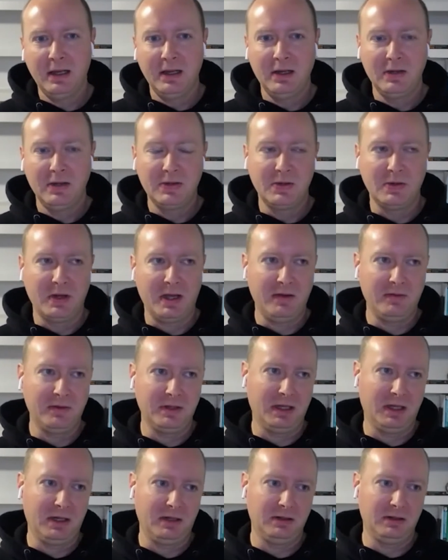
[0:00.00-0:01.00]
So having
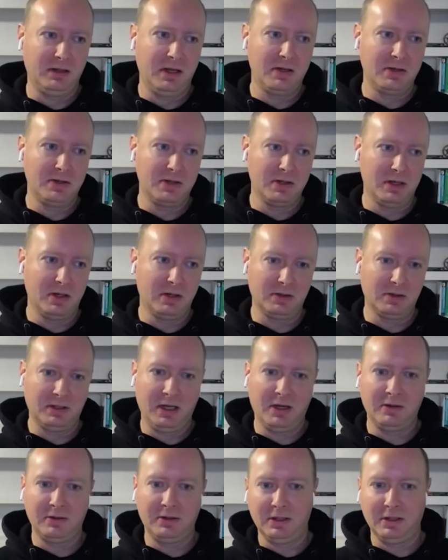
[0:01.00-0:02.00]
that engineer
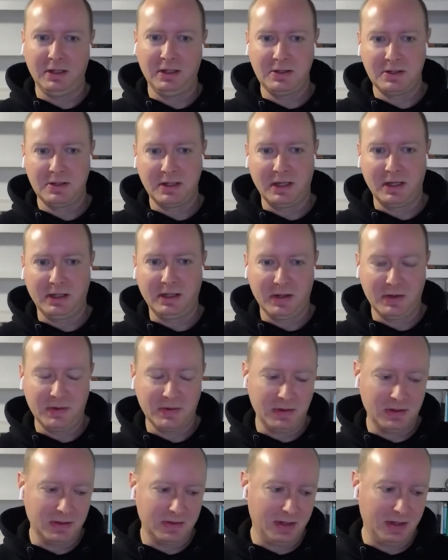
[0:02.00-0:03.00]
calculation allows you
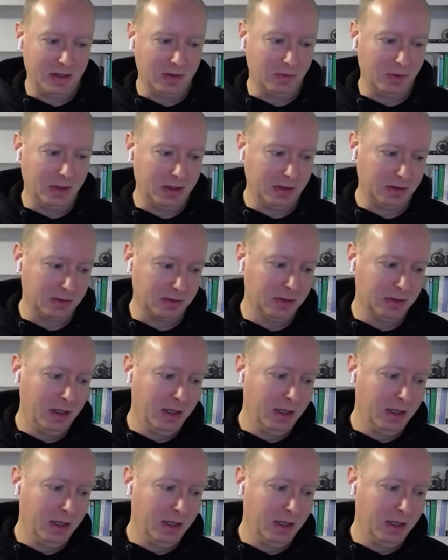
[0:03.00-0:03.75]
to say, well,